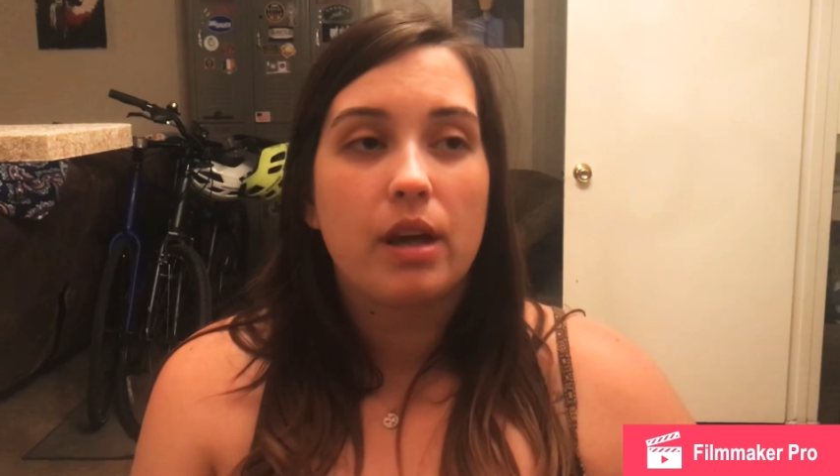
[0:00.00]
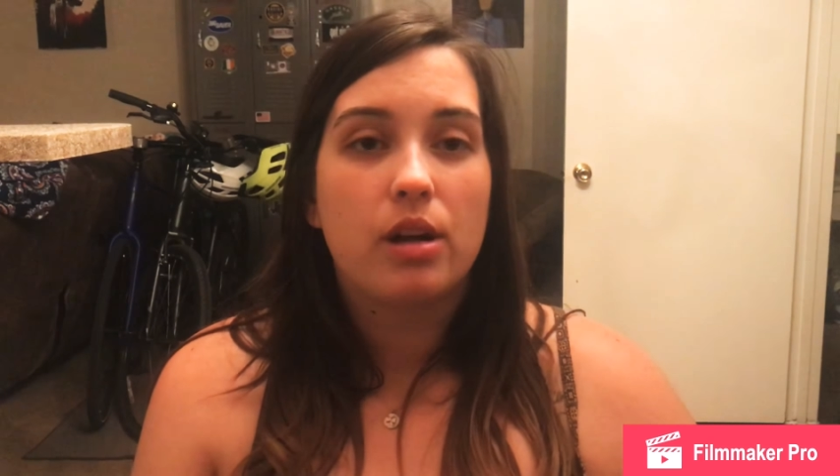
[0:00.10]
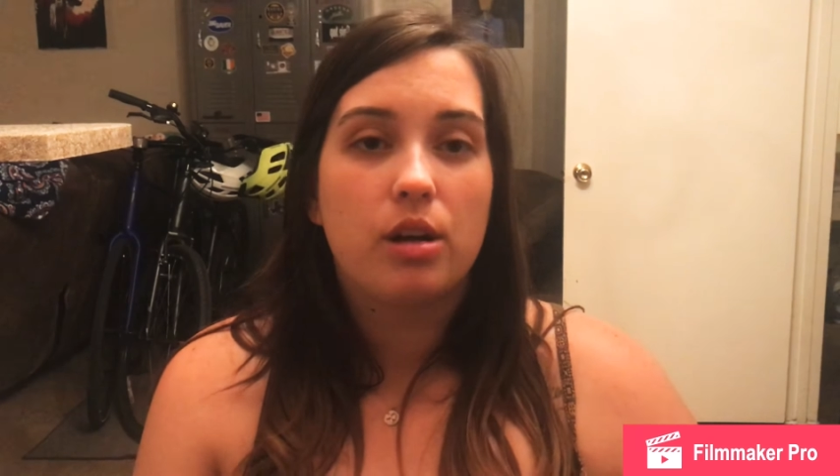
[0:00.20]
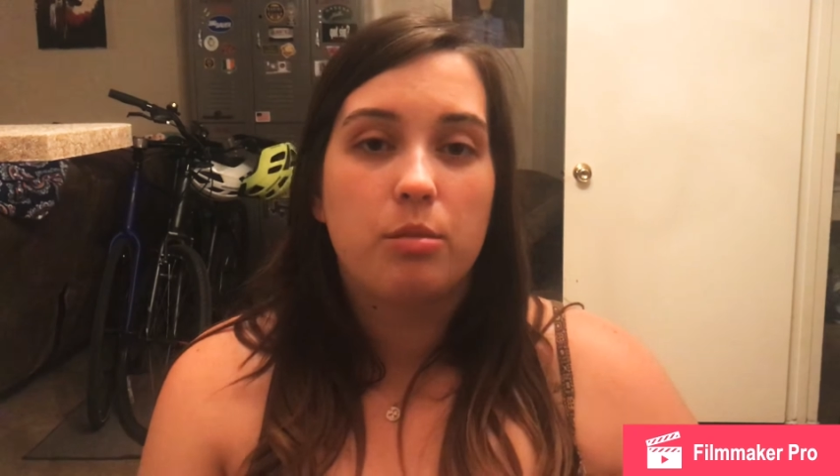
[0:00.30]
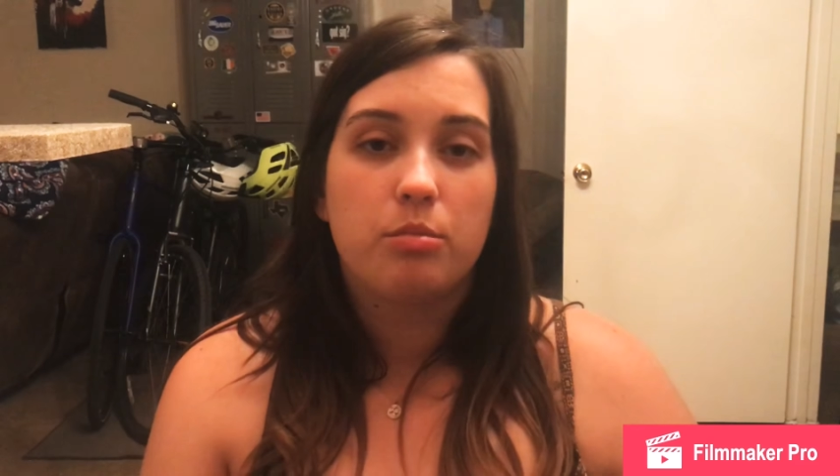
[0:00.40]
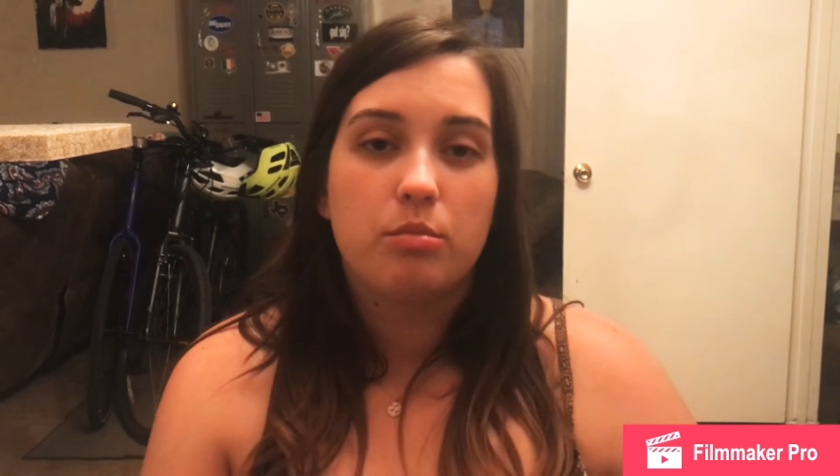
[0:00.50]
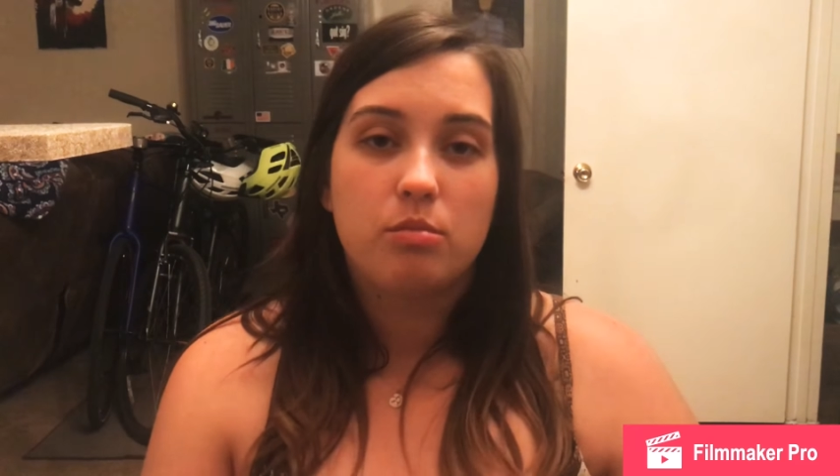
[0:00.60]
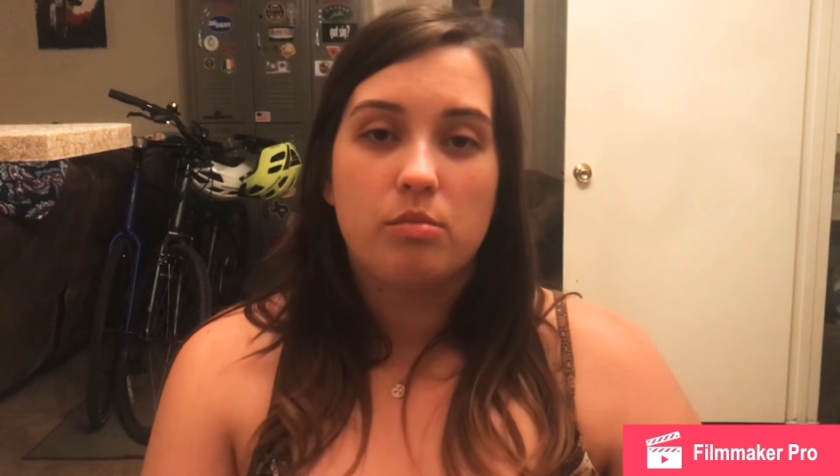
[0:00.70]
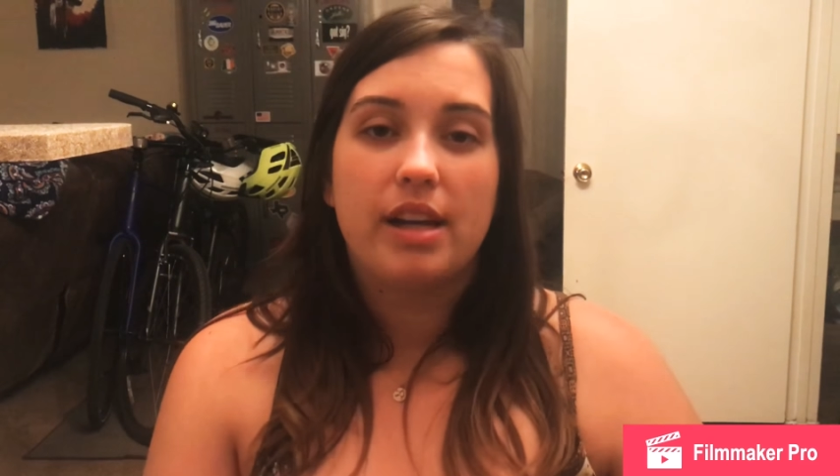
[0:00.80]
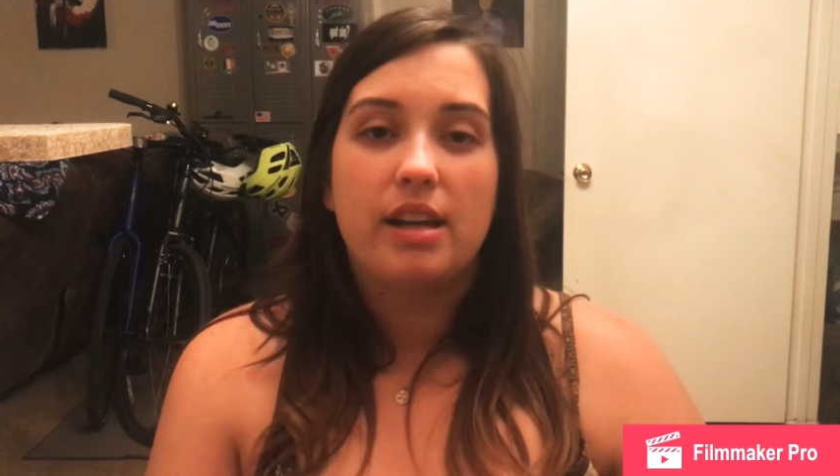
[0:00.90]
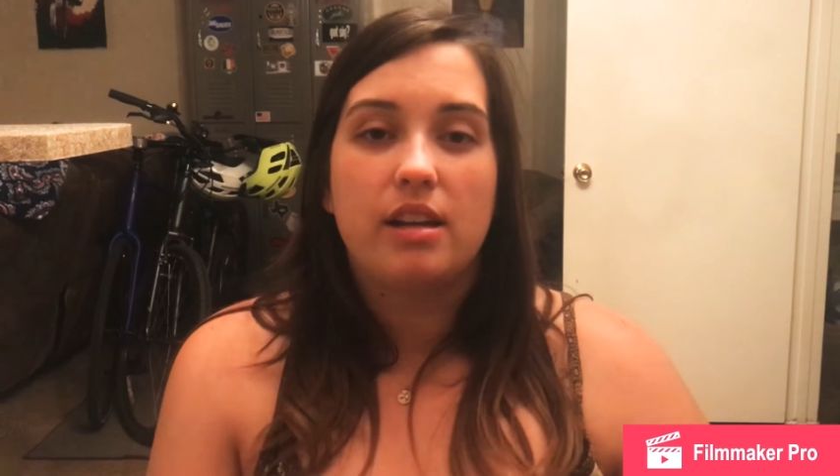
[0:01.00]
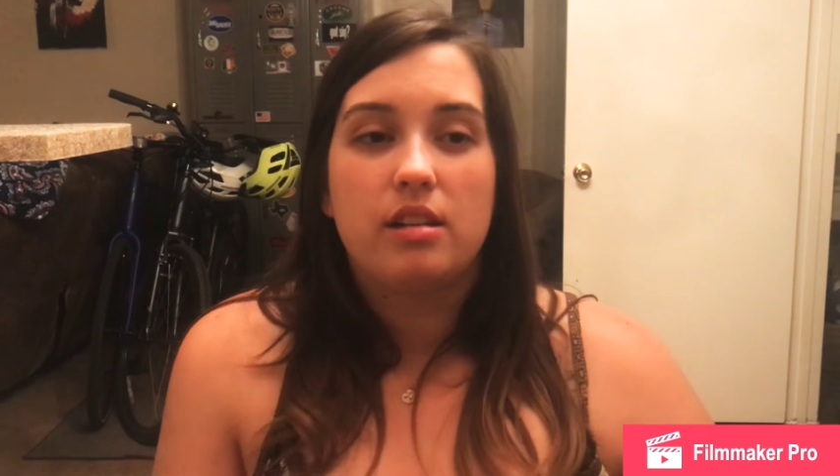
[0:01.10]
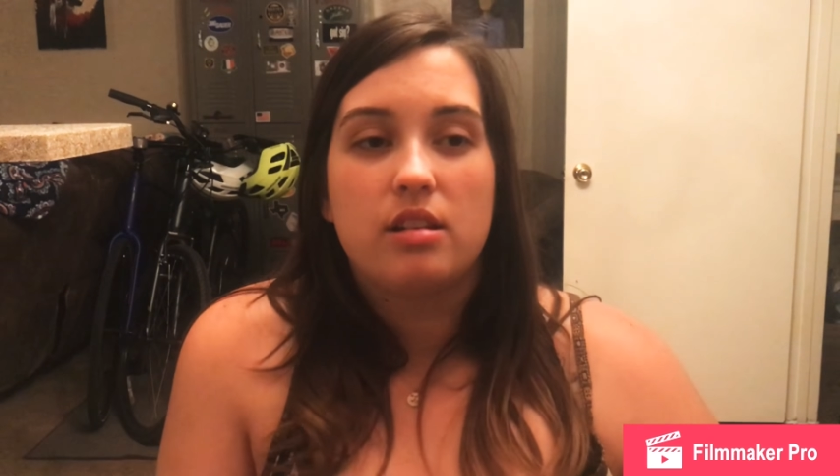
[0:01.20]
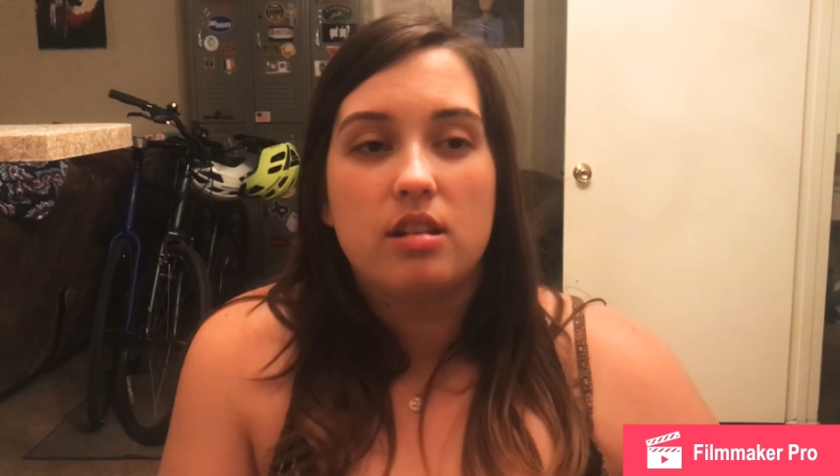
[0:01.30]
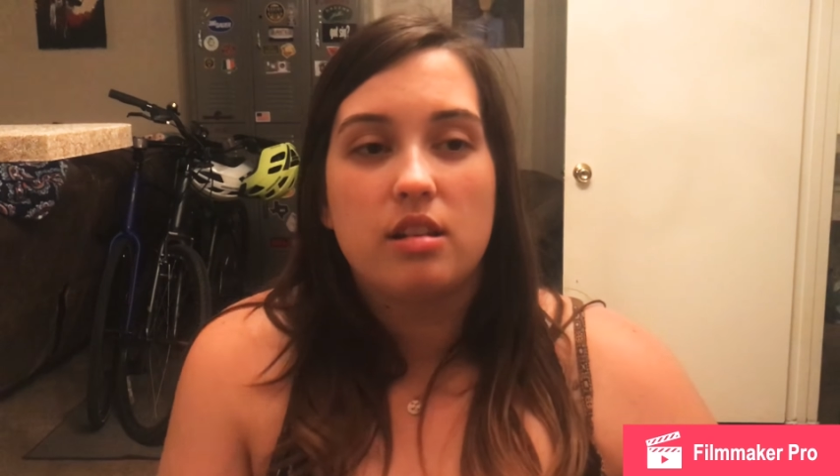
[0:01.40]
um,
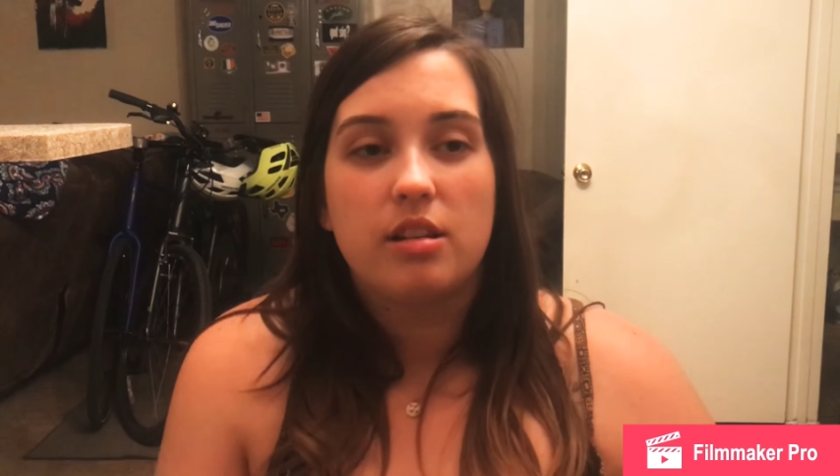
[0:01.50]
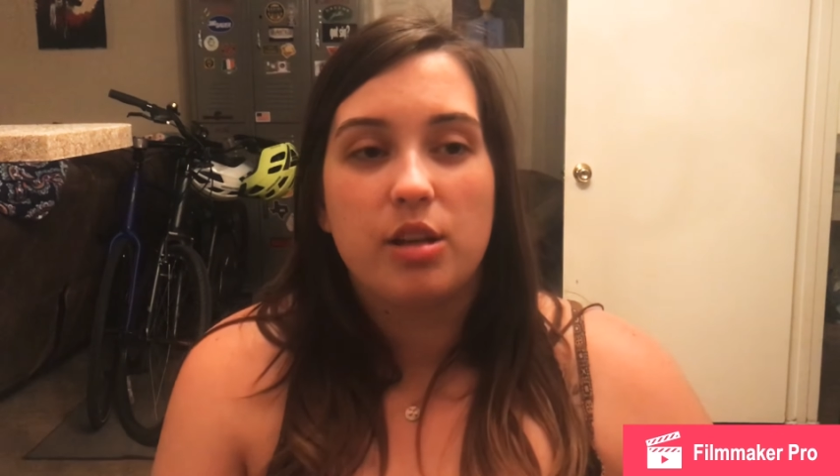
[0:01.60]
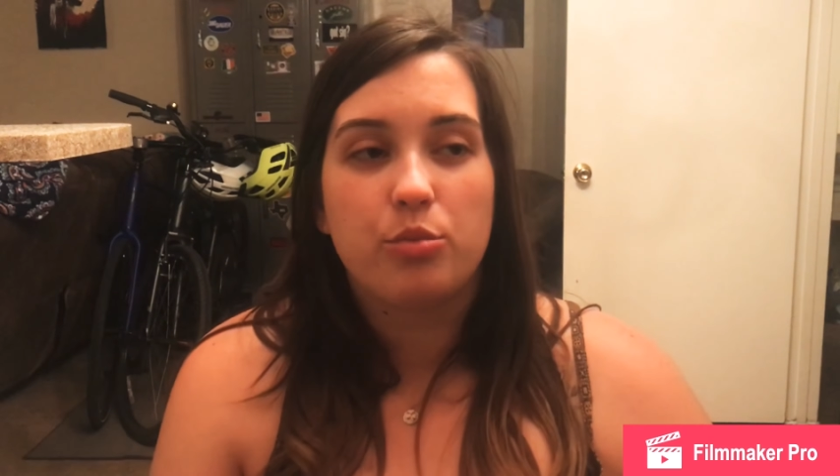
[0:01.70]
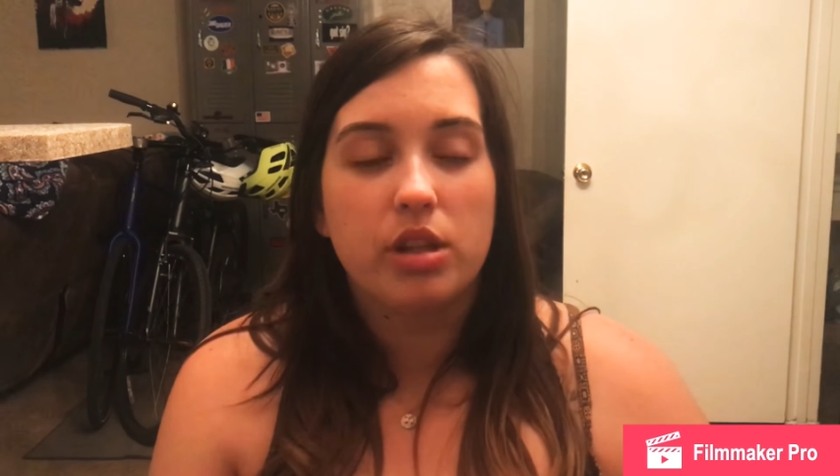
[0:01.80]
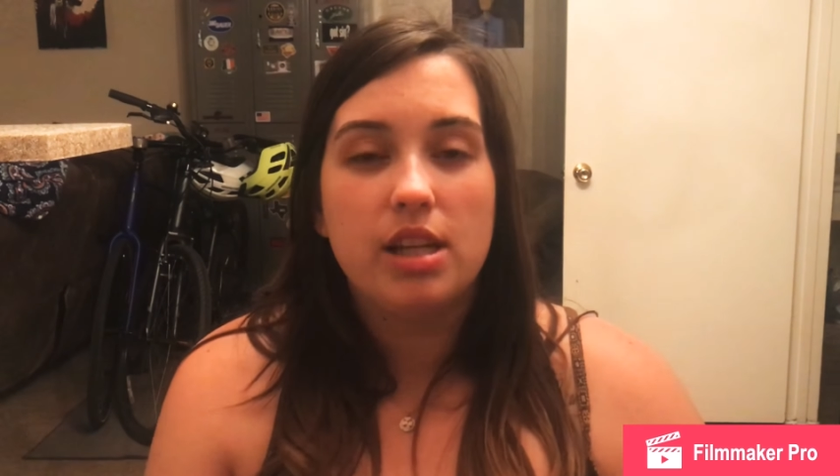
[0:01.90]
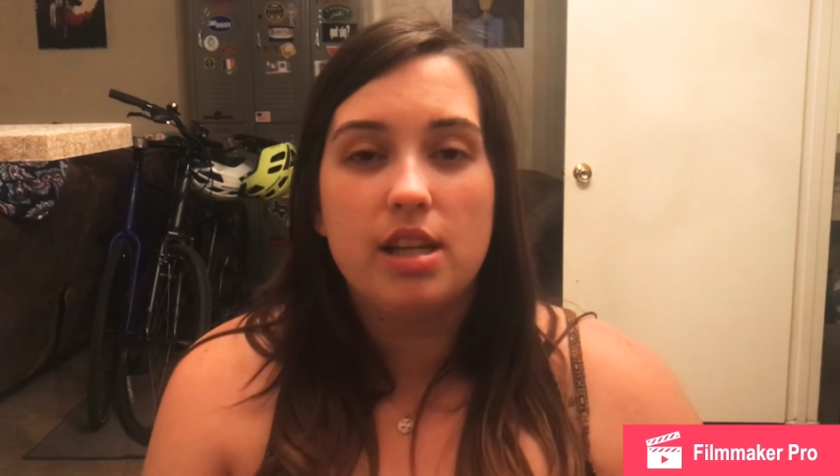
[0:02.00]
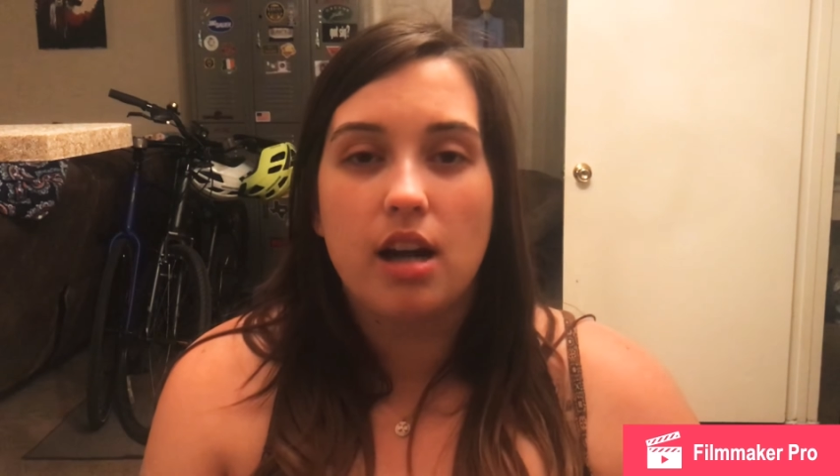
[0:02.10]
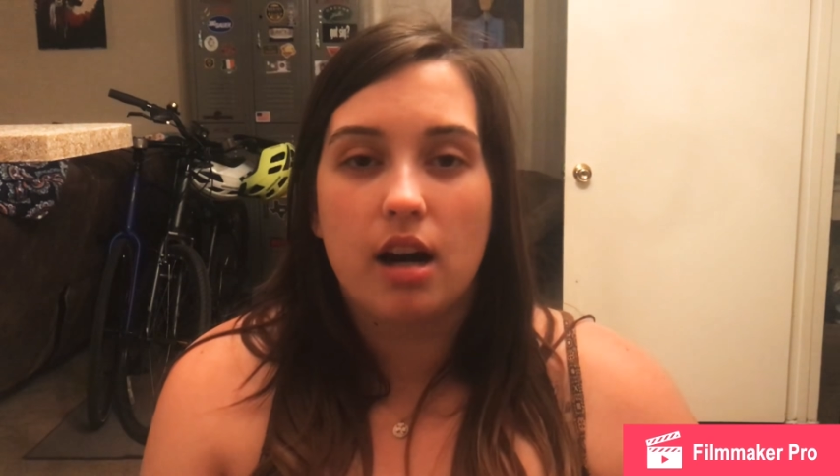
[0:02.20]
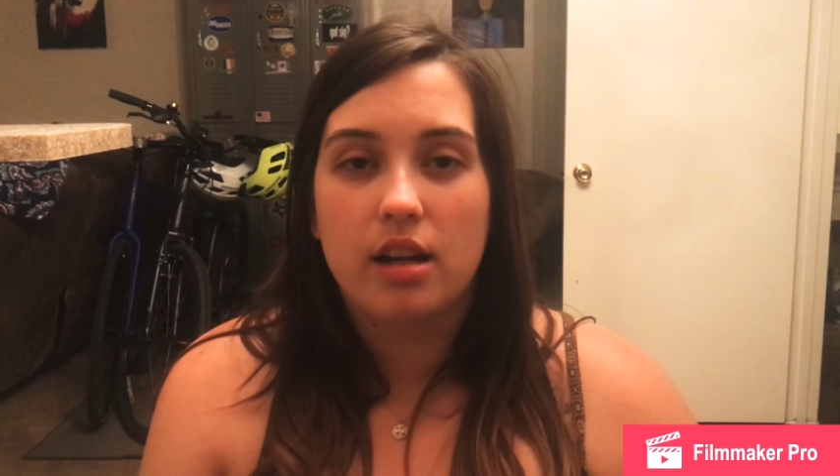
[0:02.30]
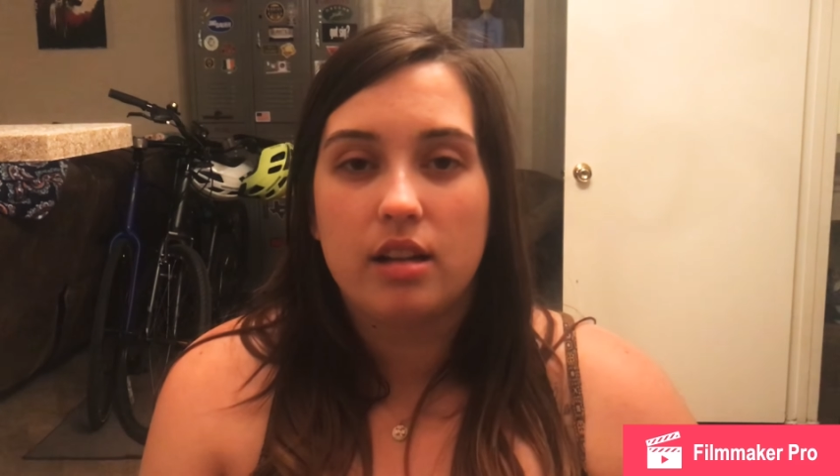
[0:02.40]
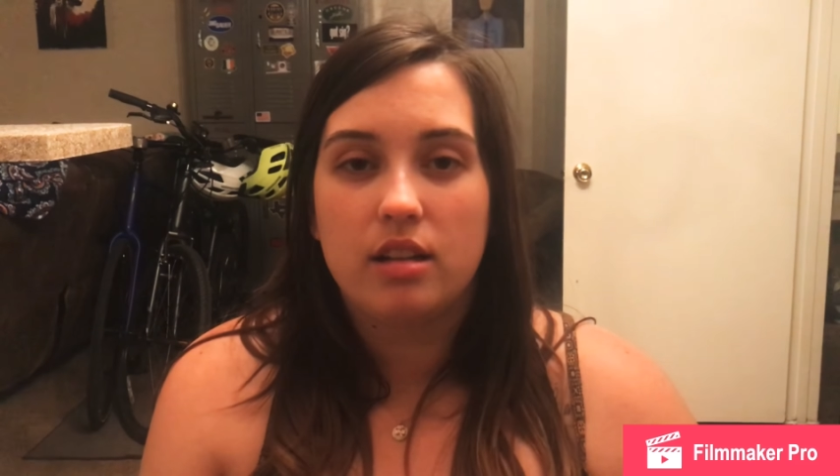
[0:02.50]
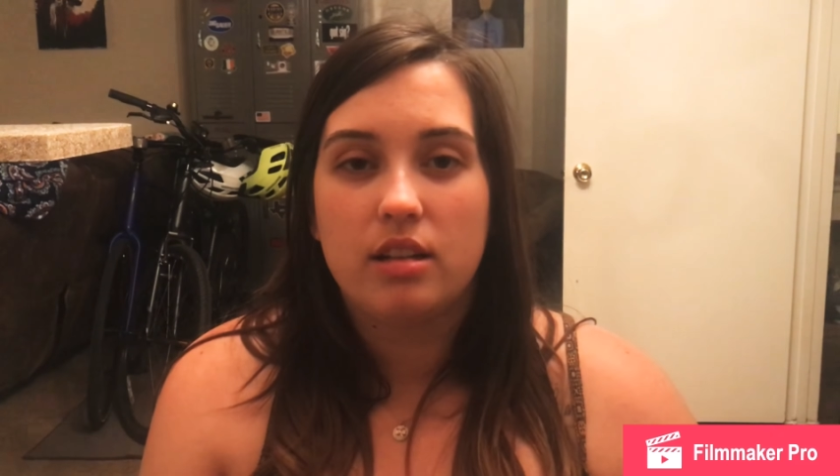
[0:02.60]
and it really got